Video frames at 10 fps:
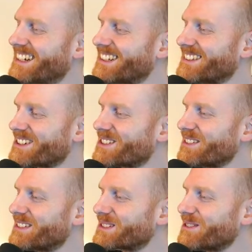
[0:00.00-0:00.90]
Not sure
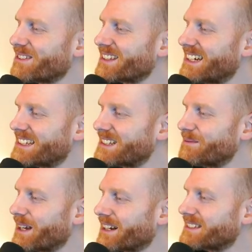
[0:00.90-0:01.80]
if it's worth the hassle.
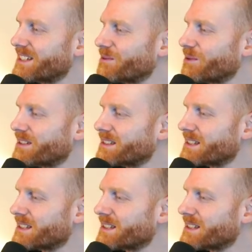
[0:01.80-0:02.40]
Mac is even worse as